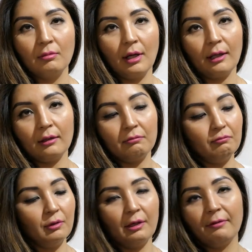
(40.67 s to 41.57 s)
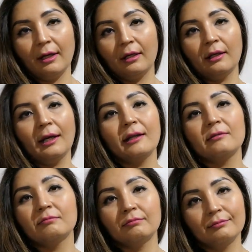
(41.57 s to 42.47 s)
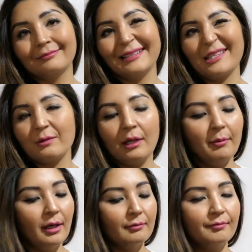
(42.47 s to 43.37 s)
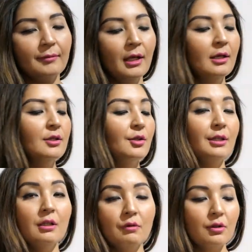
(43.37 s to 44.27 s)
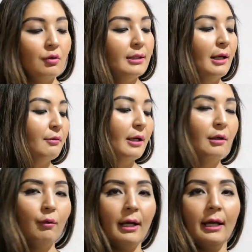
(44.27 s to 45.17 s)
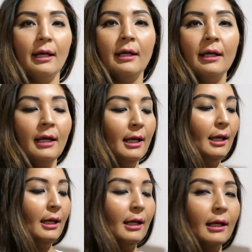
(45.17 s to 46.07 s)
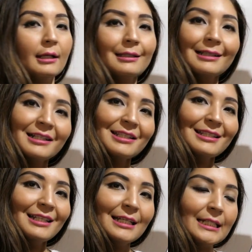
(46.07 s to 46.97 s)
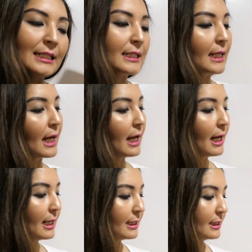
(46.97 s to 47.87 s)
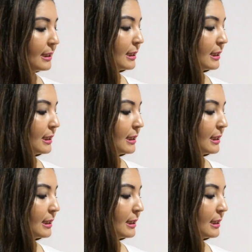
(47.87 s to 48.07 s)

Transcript: I whatever I could get, that's what I bought. So these were sold out right away, and that's the inside.